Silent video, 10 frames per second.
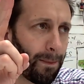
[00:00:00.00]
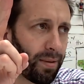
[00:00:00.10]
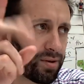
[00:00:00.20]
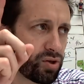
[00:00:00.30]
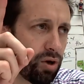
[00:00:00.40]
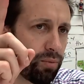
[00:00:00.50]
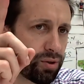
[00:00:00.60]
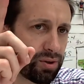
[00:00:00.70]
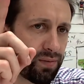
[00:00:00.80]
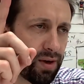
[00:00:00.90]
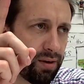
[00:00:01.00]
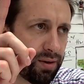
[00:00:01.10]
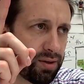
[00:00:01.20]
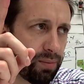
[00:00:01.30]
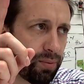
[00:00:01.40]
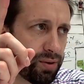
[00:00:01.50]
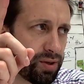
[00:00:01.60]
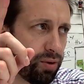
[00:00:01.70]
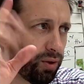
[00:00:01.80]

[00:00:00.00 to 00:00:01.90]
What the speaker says: salt marsh is found in the temperate zone.